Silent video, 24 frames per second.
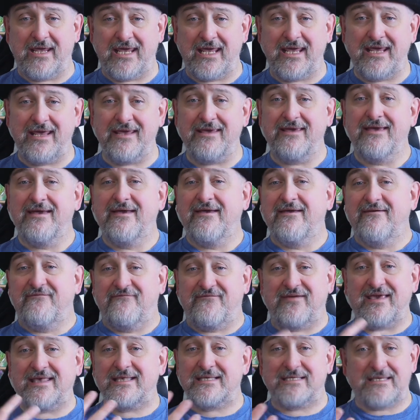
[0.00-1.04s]
He
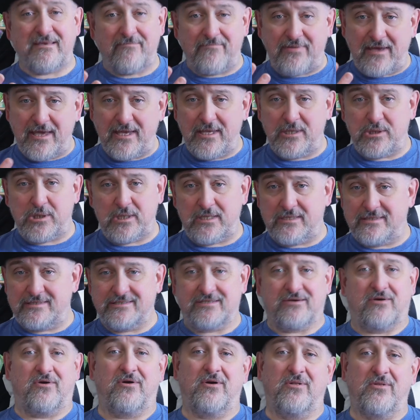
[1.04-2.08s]
feeds the
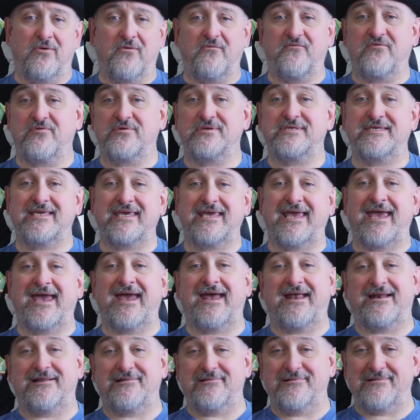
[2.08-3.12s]
pigeons all over
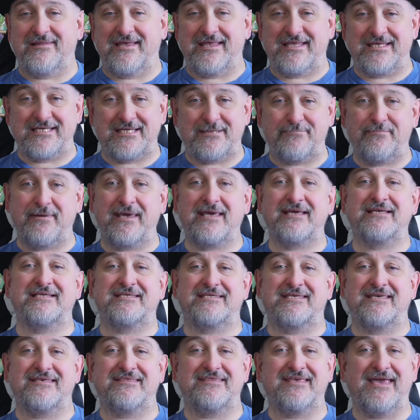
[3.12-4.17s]
Seattle and speaks
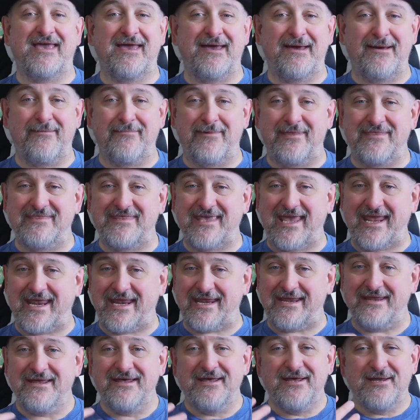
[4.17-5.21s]
to them, and
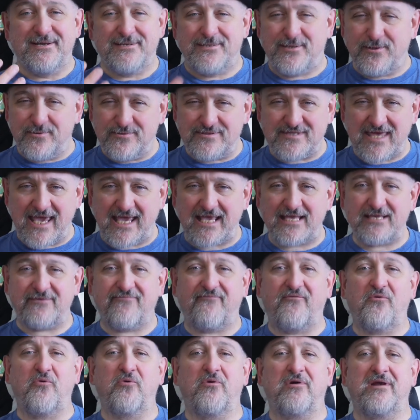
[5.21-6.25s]
they do things
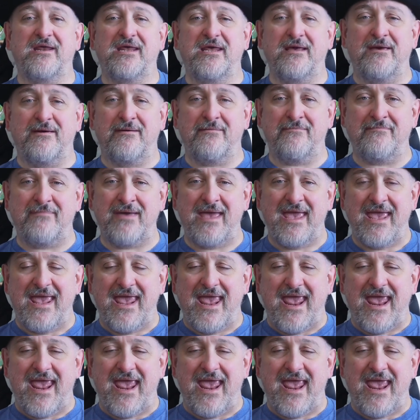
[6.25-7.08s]
for him.